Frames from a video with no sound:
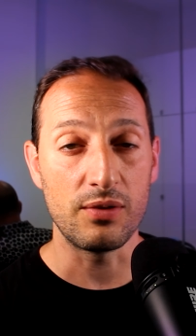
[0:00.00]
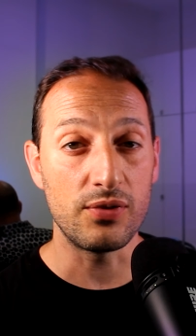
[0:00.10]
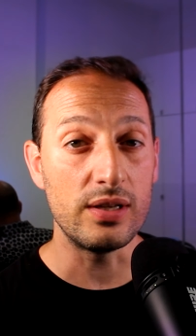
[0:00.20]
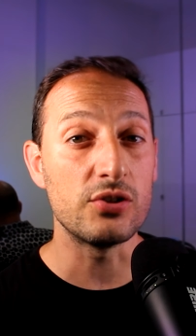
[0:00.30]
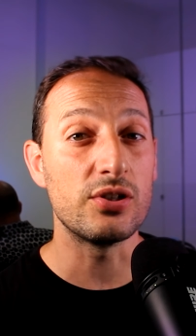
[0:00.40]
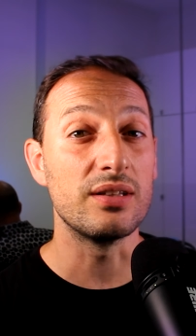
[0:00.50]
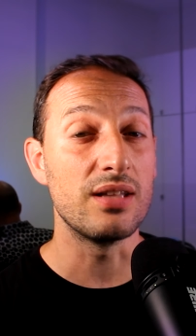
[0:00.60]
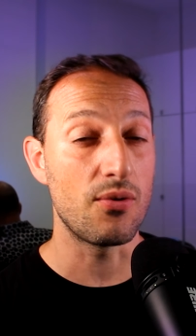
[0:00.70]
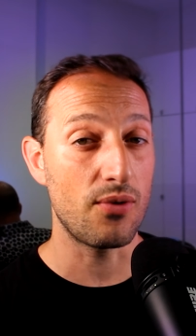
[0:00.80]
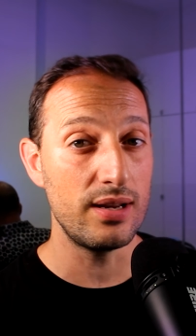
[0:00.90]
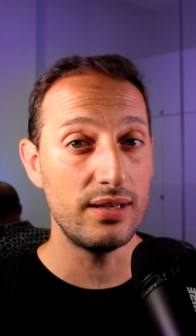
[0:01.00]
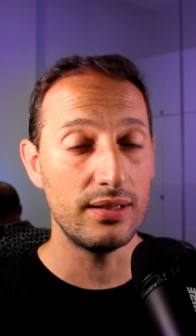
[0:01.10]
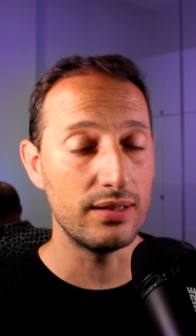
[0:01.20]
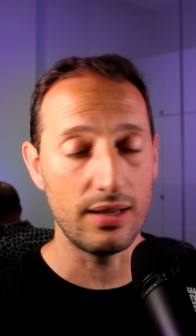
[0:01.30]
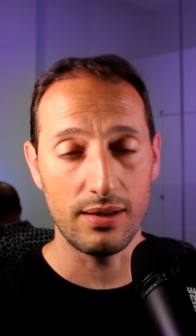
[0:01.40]
finishing the
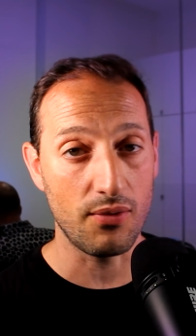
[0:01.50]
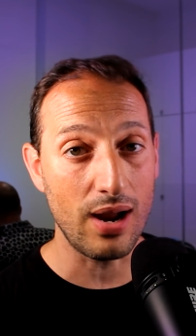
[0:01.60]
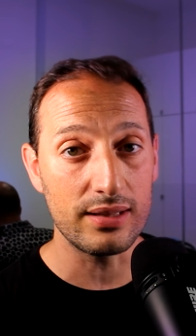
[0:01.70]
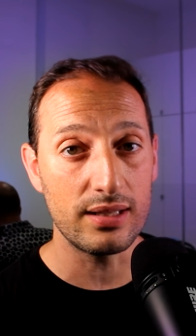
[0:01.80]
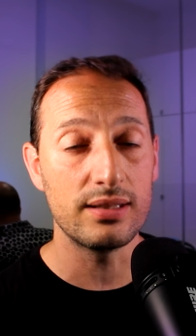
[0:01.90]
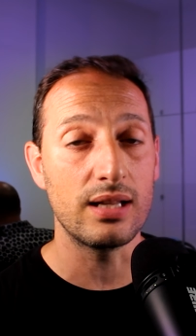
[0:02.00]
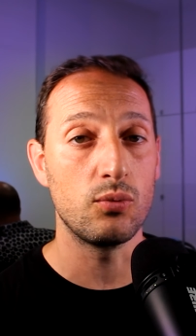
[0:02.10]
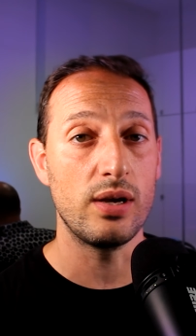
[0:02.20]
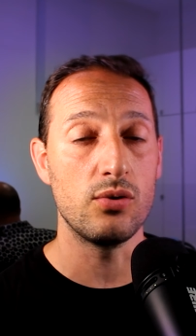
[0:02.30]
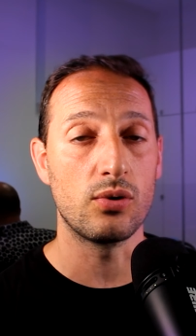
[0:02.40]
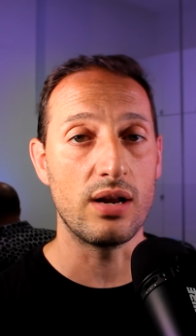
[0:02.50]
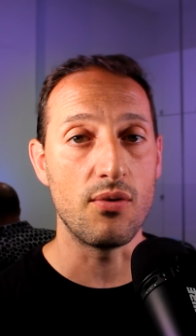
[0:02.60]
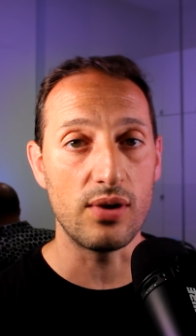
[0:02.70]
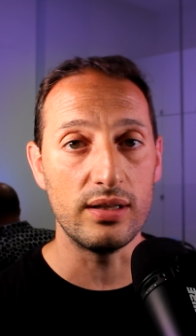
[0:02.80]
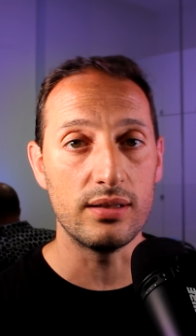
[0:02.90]
writing, that way you
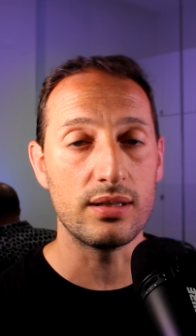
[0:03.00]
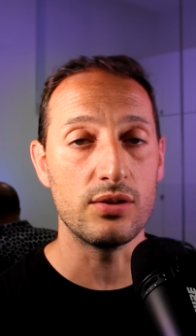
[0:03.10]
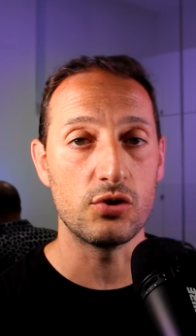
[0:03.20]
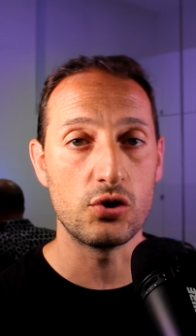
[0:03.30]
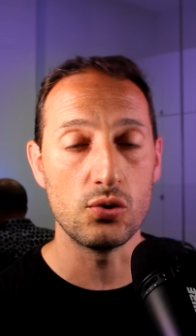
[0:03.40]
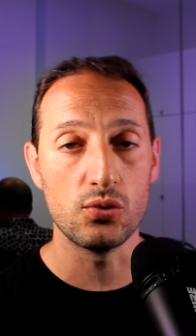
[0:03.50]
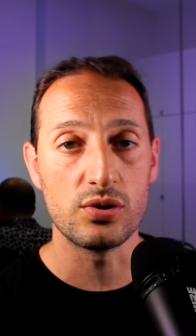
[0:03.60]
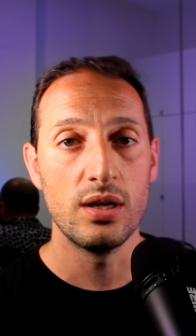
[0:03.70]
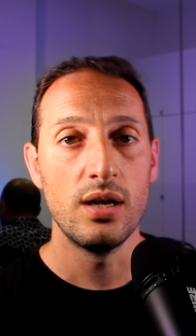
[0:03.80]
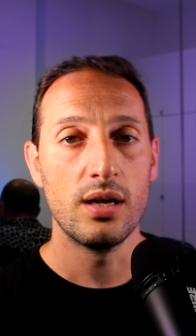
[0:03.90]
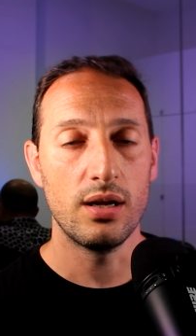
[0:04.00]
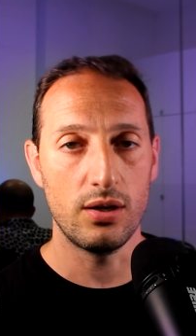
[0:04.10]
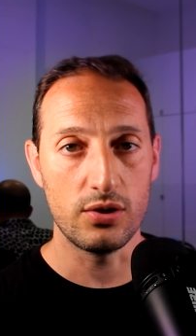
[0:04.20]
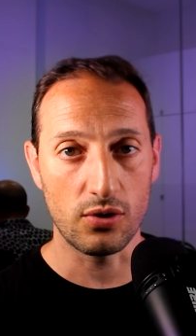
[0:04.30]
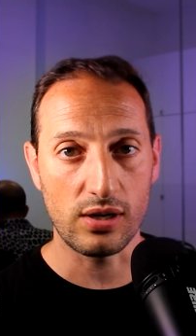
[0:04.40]
can read it and choose
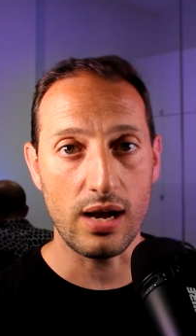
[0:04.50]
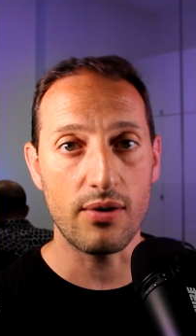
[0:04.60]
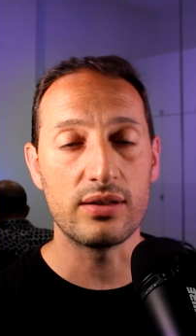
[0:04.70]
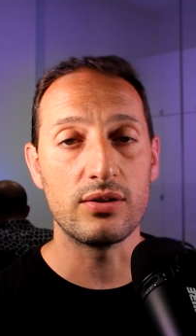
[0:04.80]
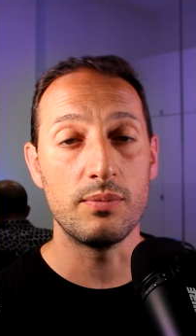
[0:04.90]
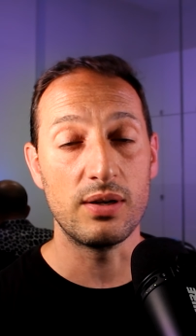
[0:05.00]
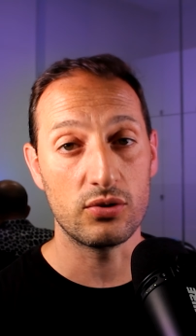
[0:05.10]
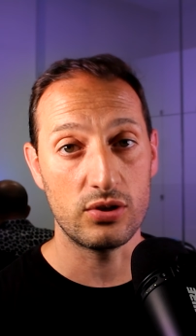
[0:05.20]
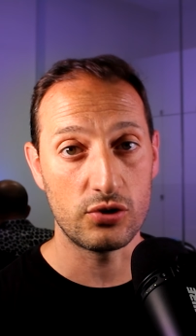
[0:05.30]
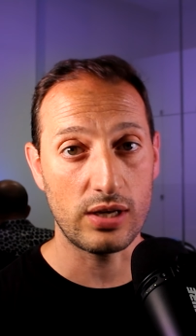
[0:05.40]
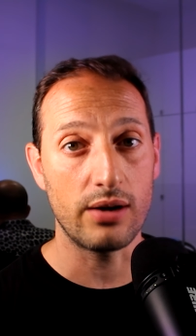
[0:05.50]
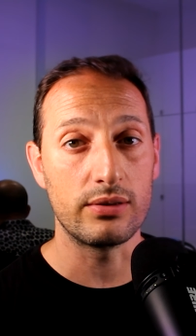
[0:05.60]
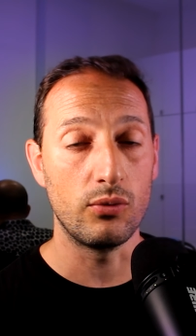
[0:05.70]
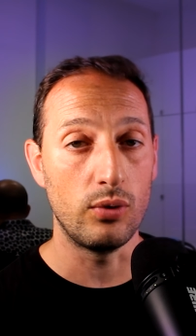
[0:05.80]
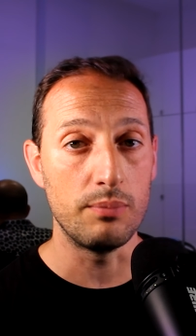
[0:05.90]
your character, because each
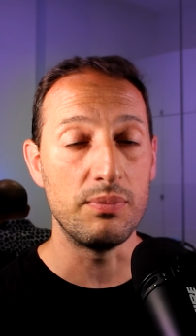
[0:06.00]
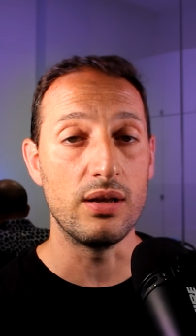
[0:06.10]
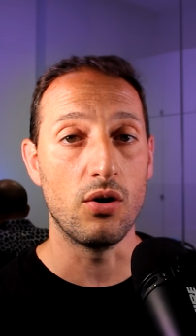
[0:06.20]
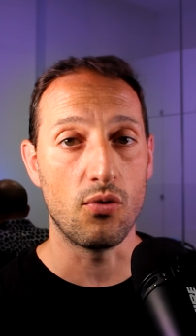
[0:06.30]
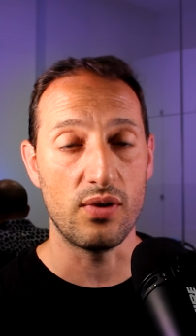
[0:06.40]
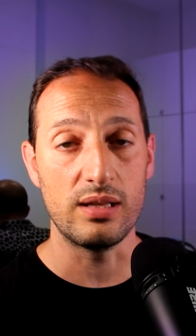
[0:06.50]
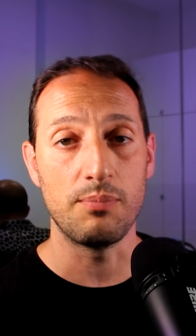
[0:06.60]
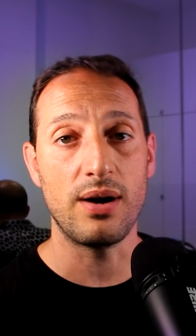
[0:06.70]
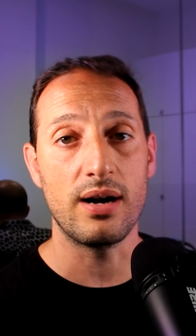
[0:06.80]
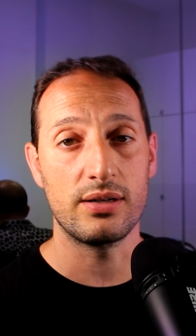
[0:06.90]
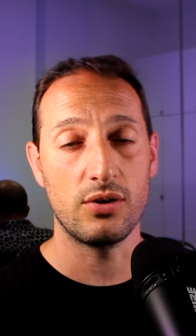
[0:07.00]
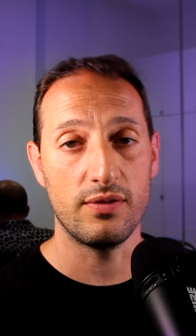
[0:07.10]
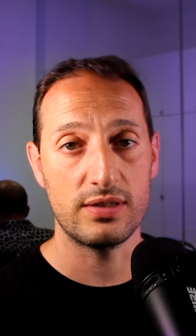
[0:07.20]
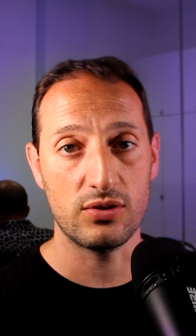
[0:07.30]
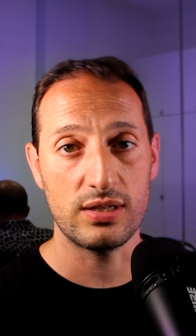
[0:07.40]
character will be already part
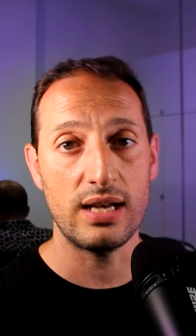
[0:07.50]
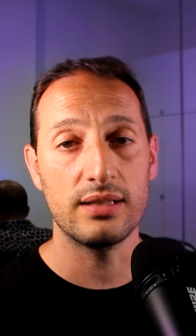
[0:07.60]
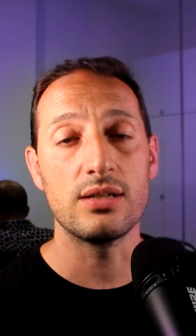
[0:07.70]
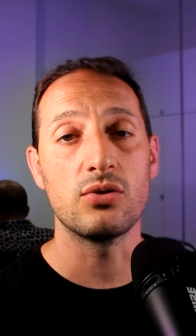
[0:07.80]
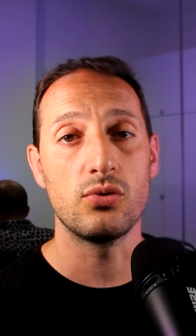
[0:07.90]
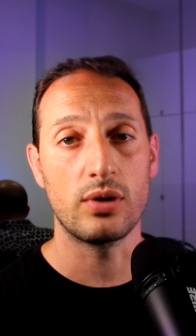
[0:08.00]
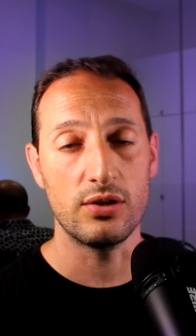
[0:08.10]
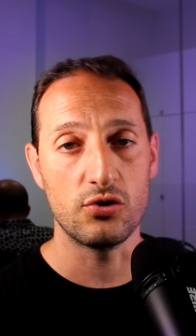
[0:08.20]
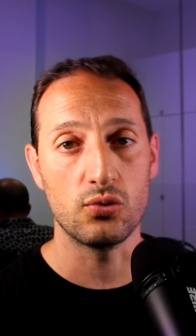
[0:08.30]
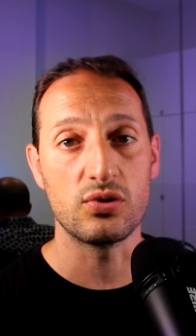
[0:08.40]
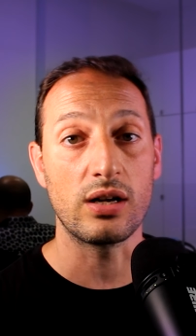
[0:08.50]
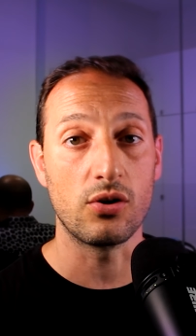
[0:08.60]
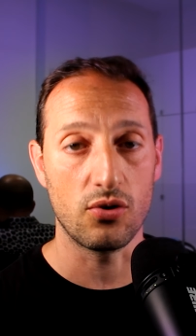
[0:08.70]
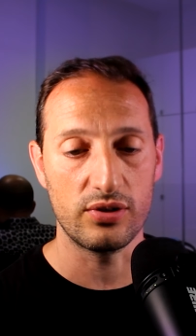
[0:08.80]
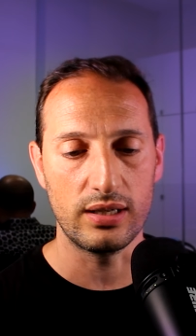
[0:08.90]
of a society, so you can choose
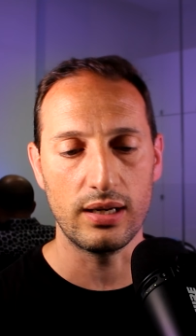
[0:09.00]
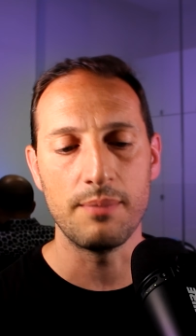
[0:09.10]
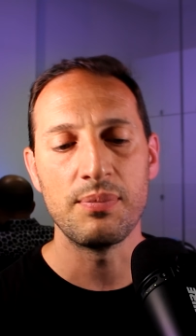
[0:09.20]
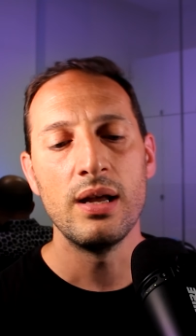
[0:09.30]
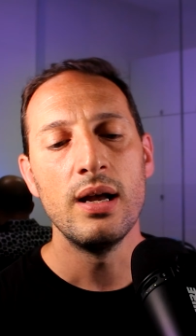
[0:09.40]
accordingly.